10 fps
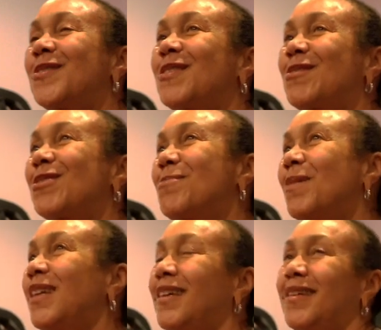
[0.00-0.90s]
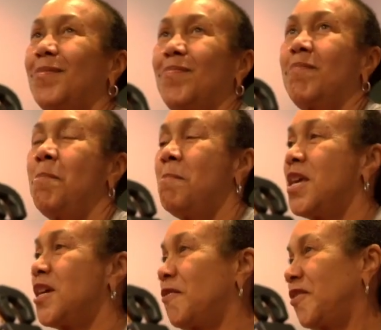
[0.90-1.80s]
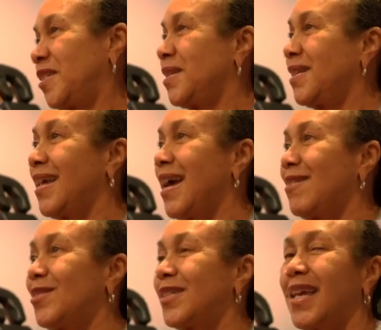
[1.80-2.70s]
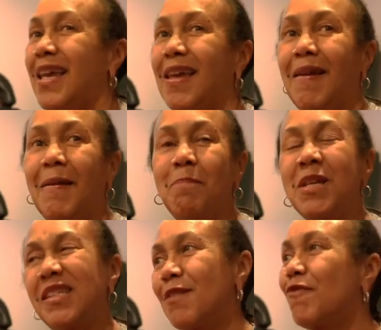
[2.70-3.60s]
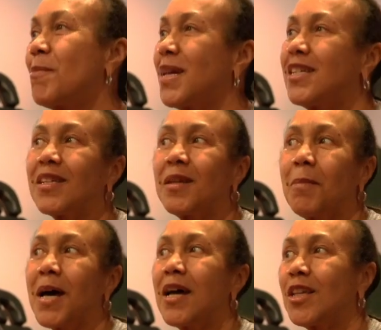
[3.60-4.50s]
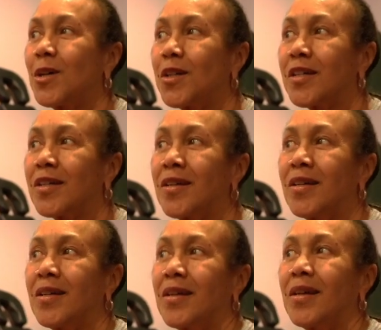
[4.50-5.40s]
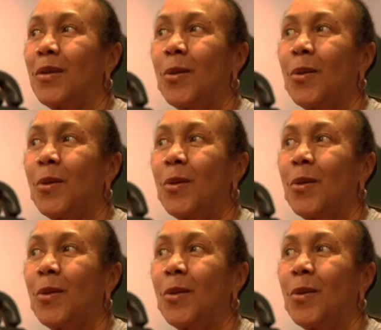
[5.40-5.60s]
there's so many myths, I would say, and misinformation about yoga. Yeah.